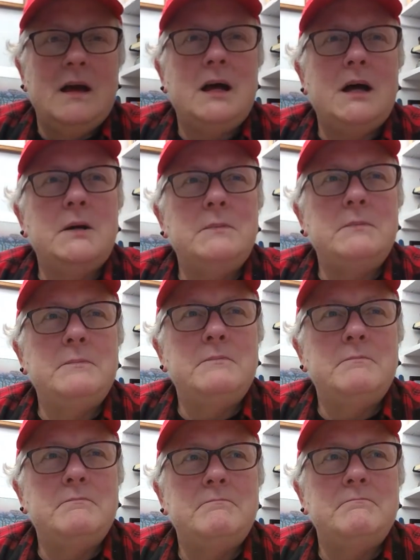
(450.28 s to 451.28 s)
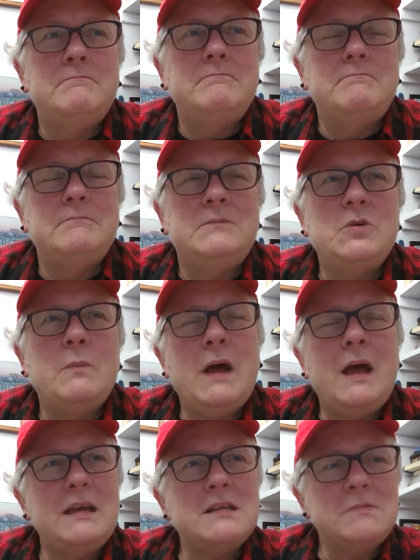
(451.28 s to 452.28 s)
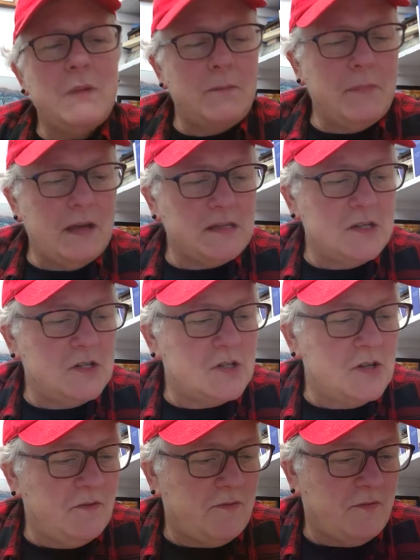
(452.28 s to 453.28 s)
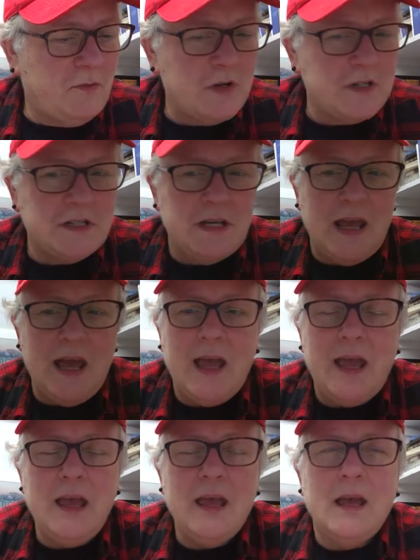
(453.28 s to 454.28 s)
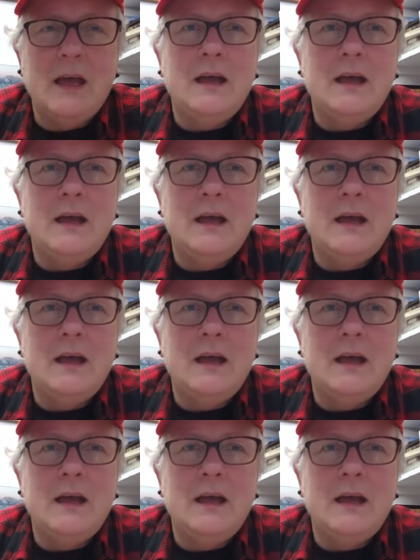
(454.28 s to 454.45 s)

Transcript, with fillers: Um, so I guess my message for today,